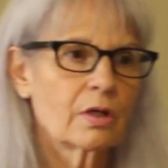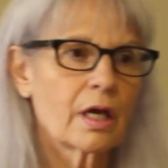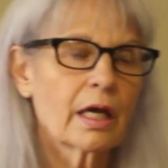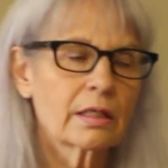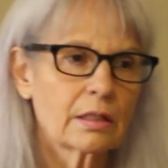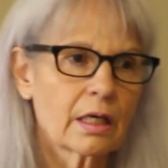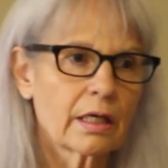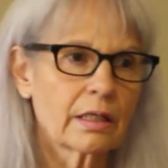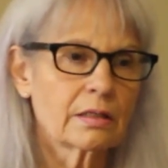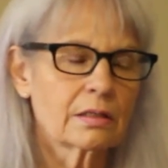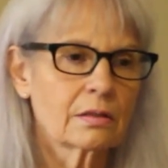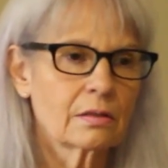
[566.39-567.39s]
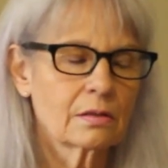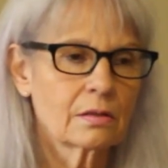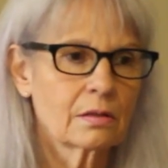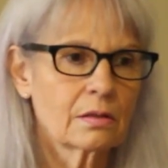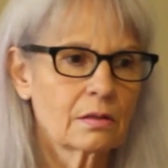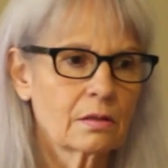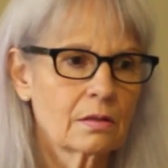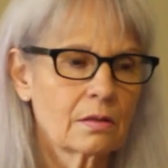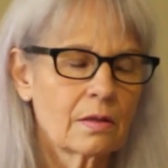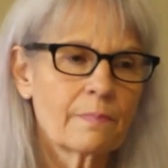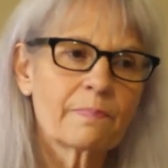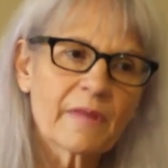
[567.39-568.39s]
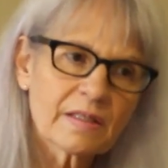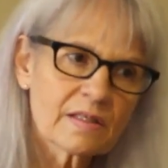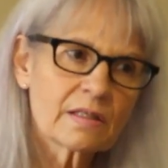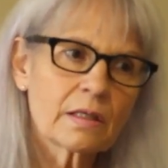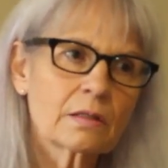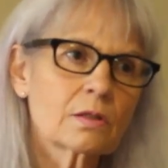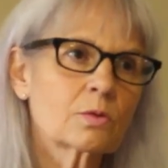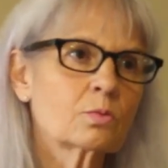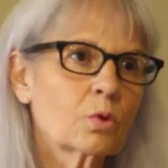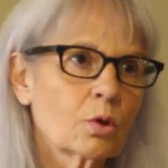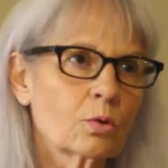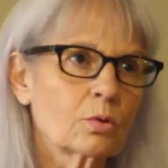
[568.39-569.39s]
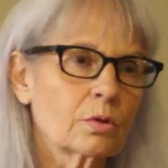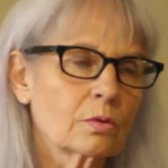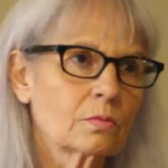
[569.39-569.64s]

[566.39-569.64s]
at night, that's the end of the road.